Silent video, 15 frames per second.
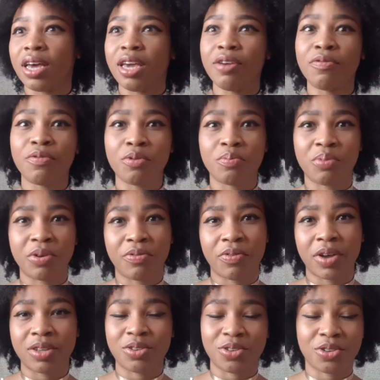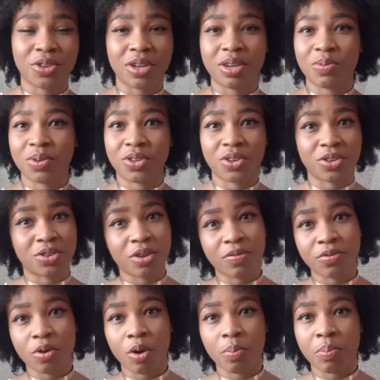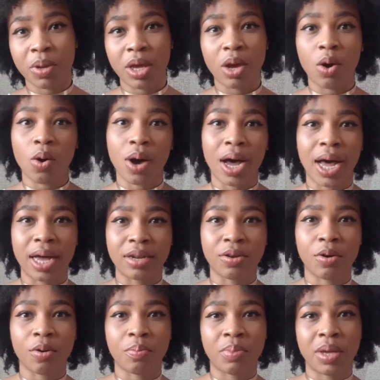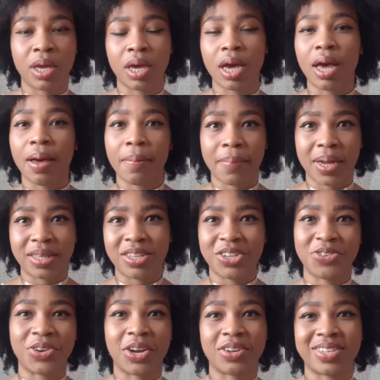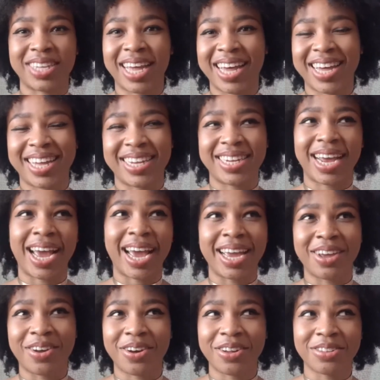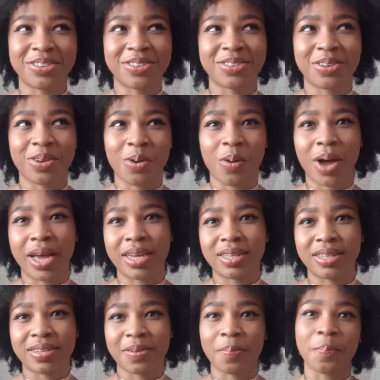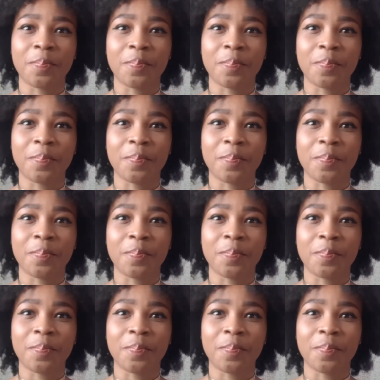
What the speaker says: if you prefer to study with your soft copy or hard copy materials, and I got quite